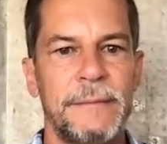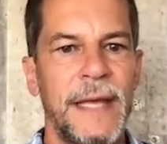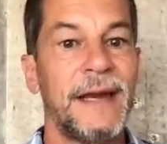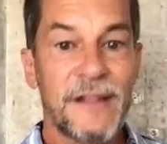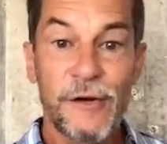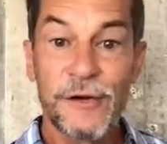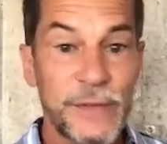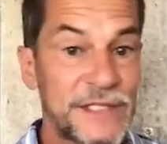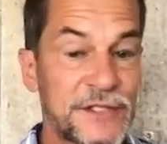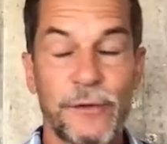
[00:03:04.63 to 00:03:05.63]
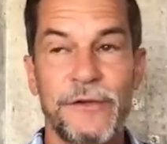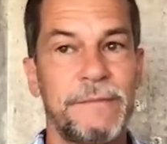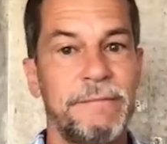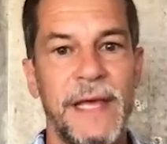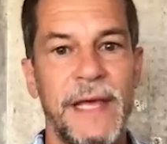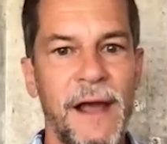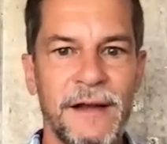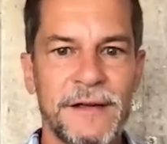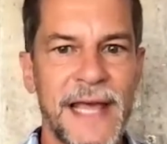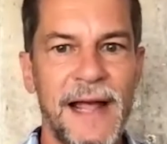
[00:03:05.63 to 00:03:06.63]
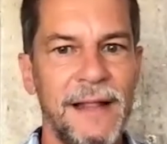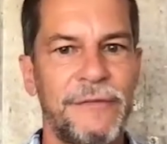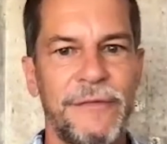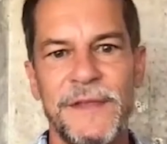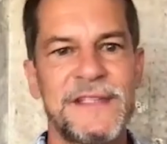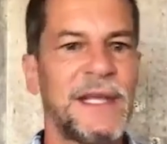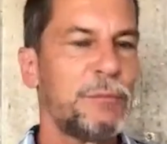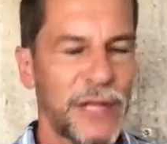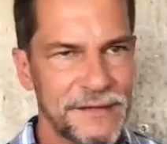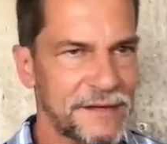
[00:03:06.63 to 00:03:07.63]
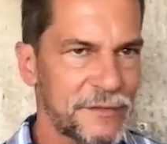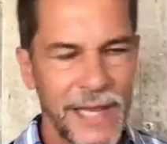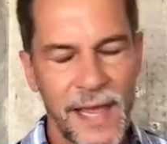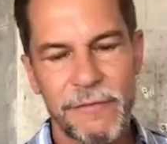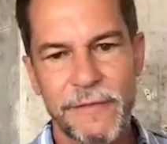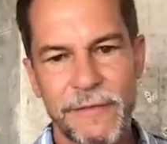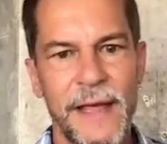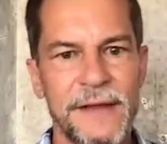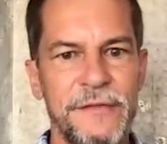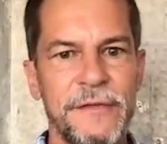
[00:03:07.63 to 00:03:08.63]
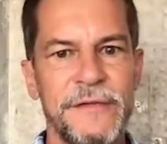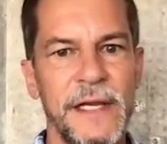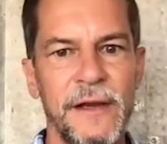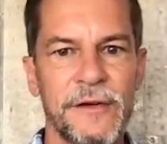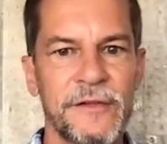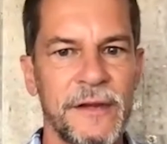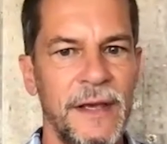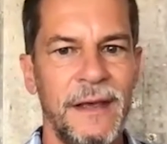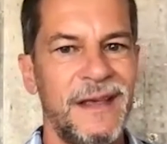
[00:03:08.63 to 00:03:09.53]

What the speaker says: and as long as we source and hire talent from the same places we have for the last 50 years,